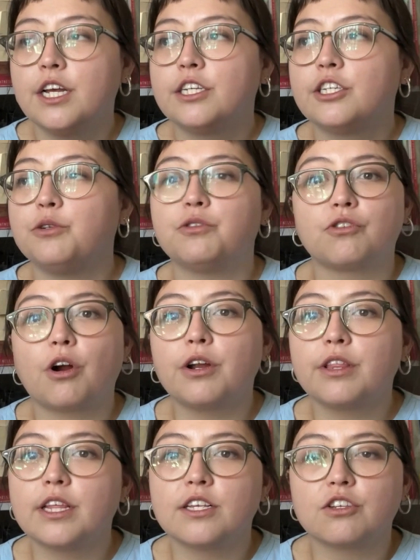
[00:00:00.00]
to
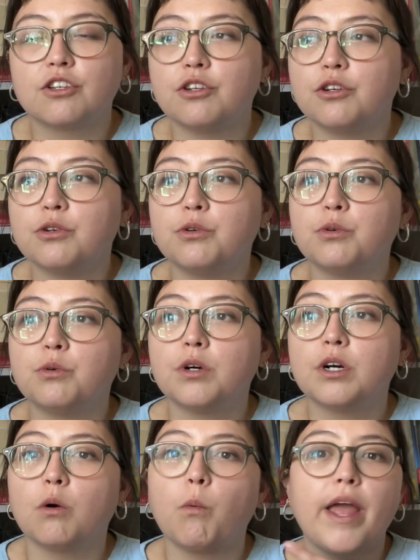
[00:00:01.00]
start this new
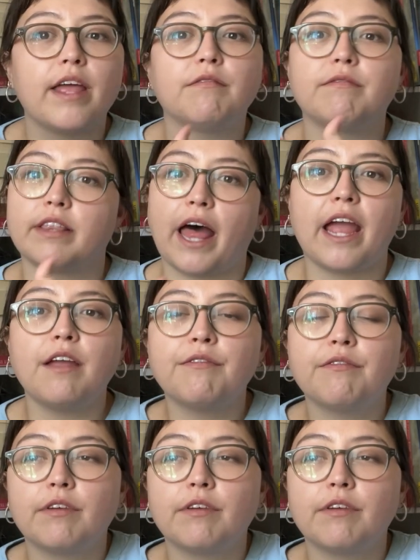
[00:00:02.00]
way of life,